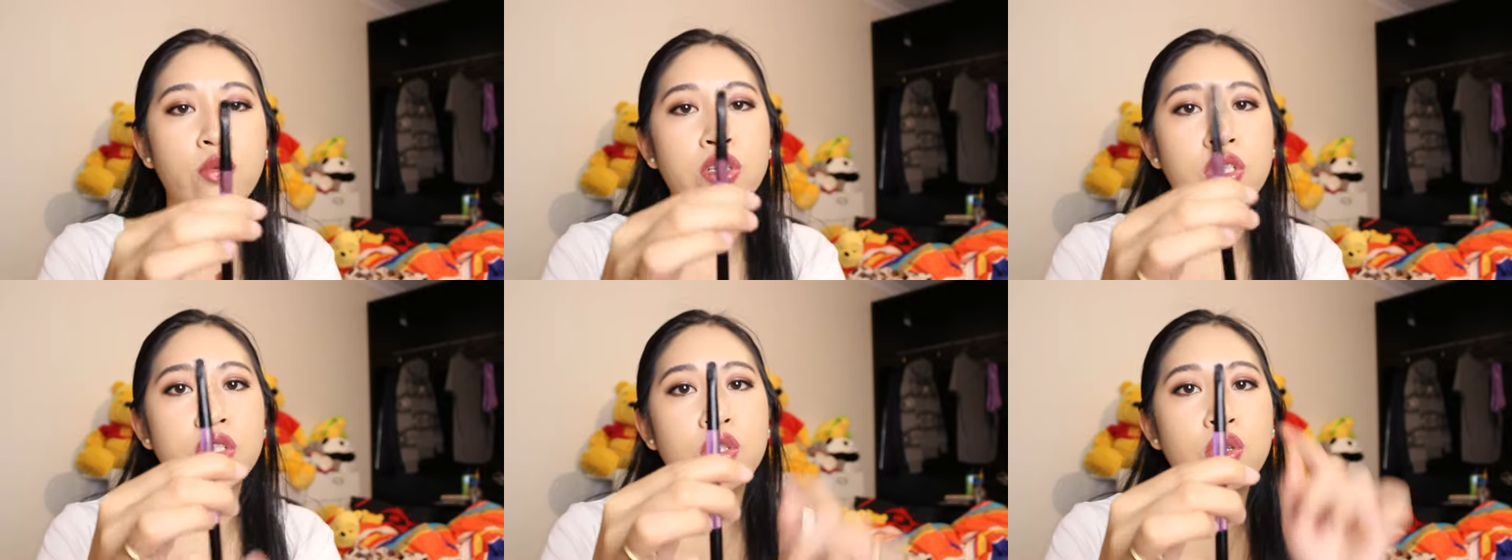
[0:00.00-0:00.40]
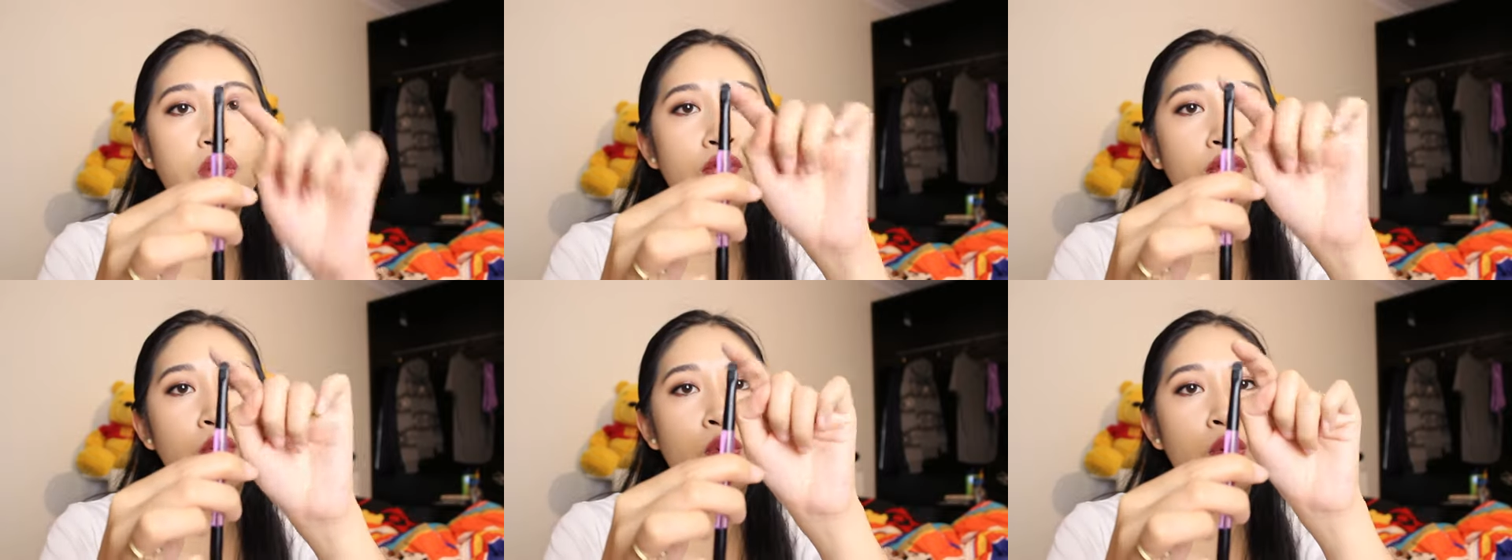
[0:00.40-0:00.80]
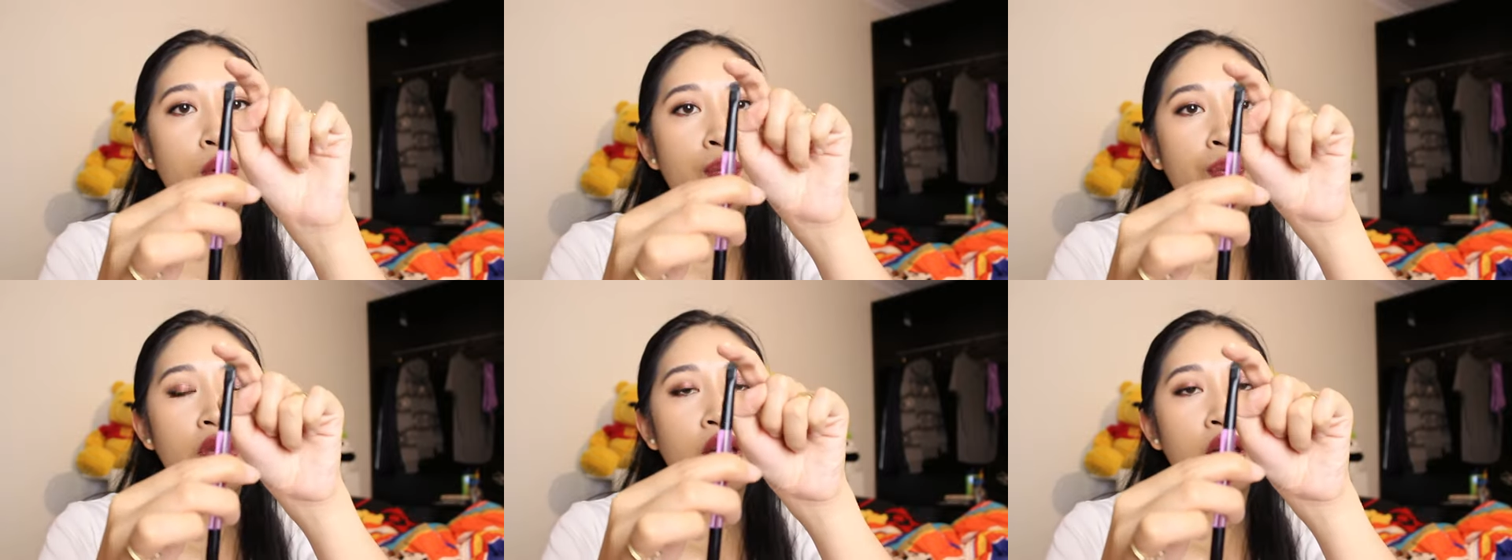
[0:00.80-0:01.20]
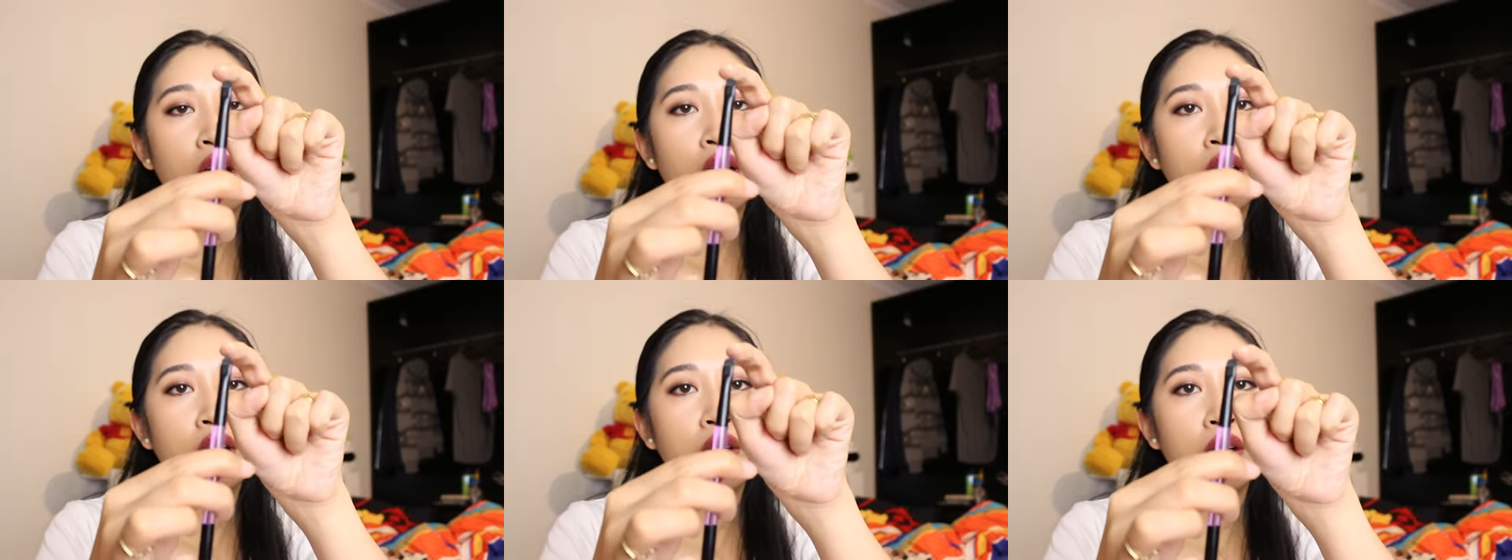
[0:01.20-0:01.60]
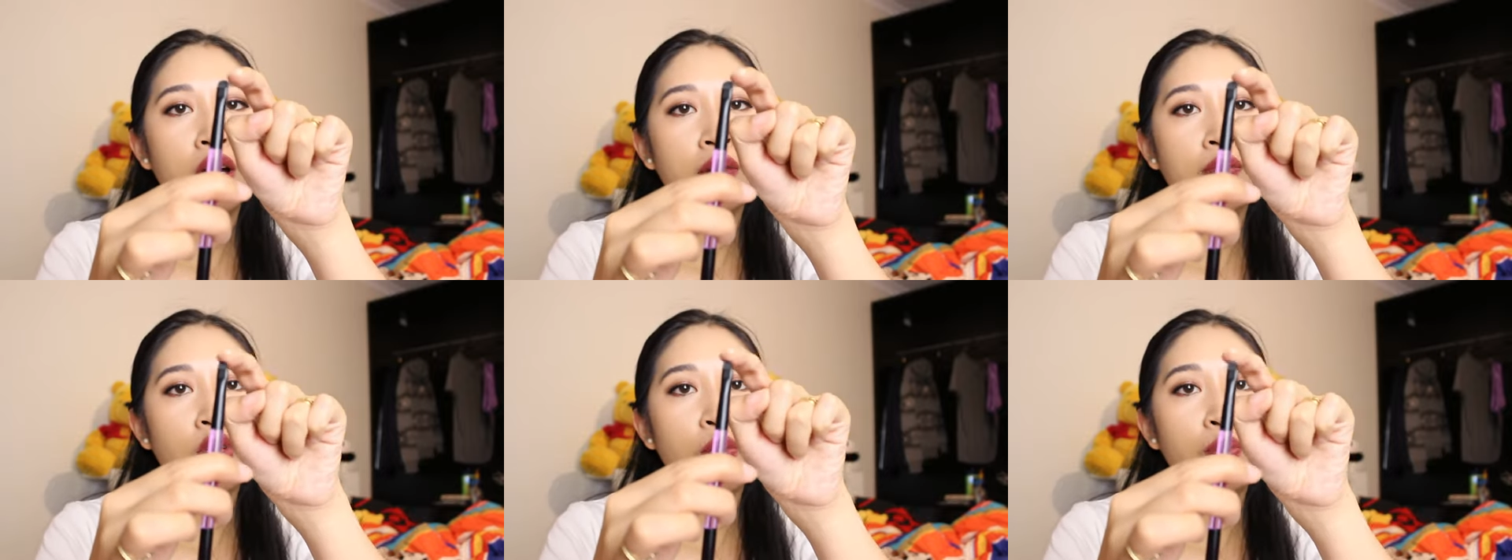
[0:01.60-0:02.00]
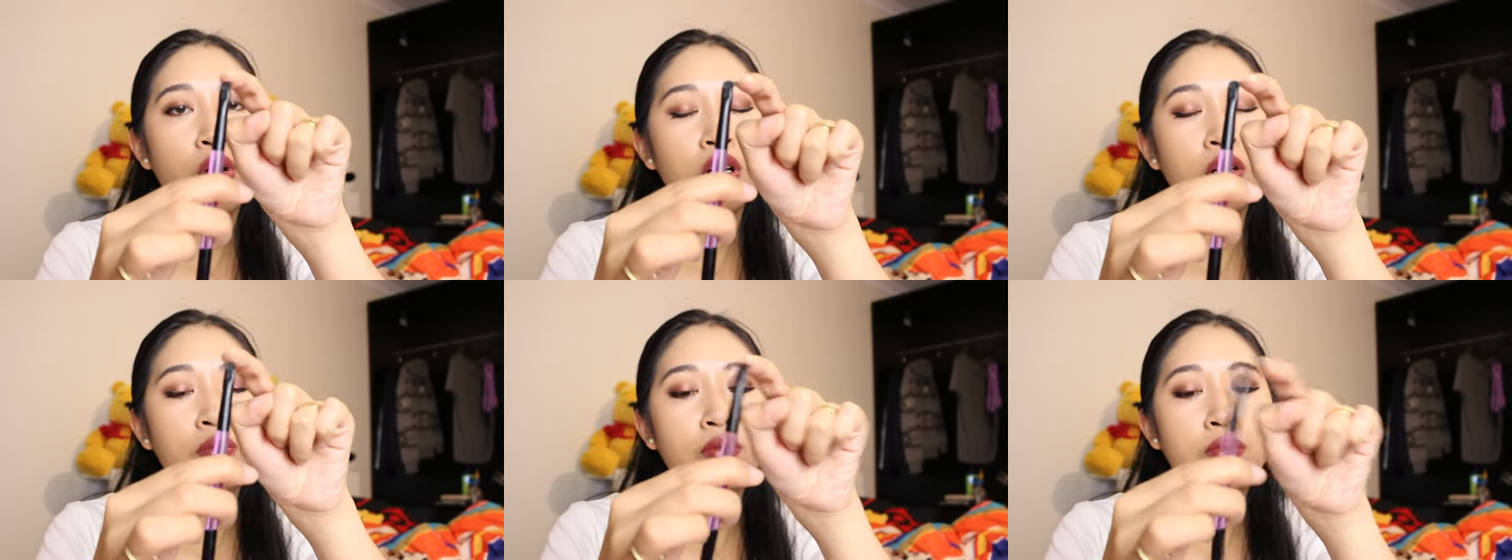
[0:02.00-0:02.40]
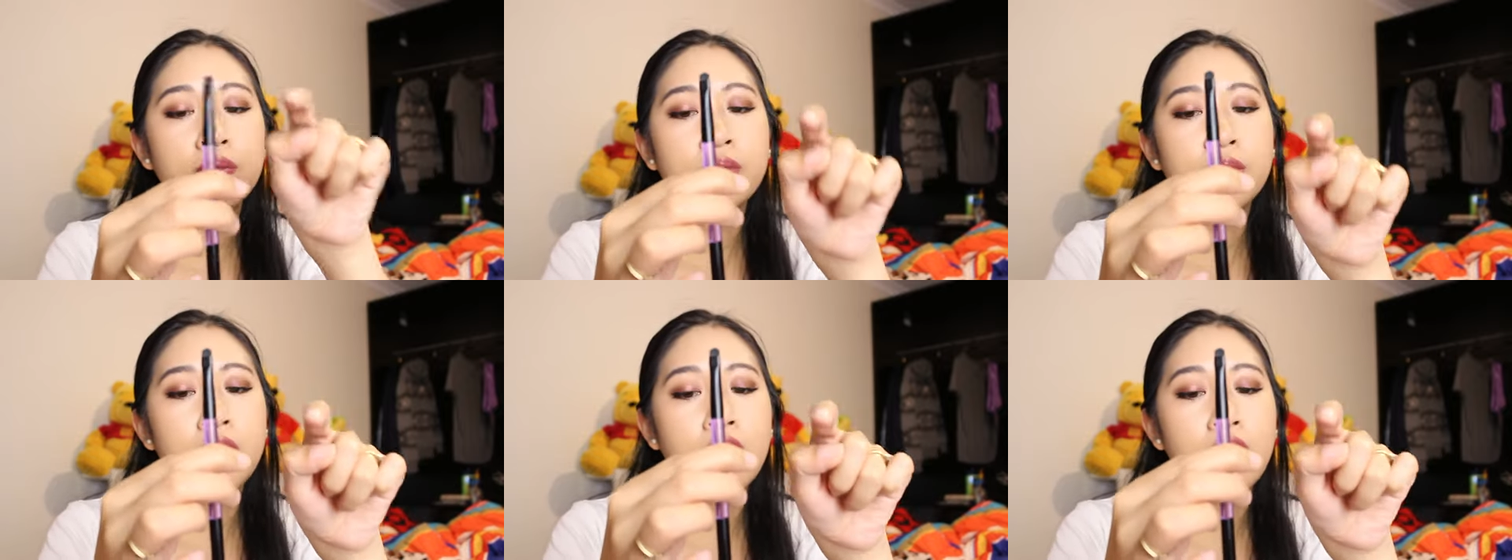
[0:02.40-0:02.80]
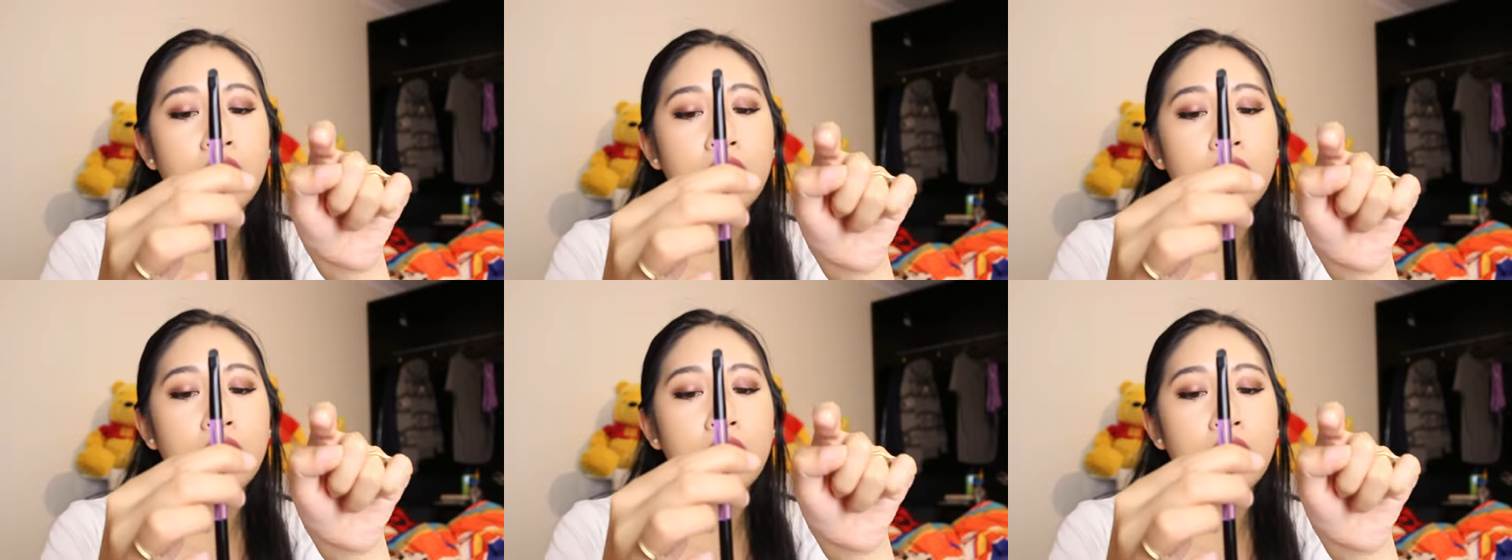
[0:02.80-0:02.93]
which is good for your bottom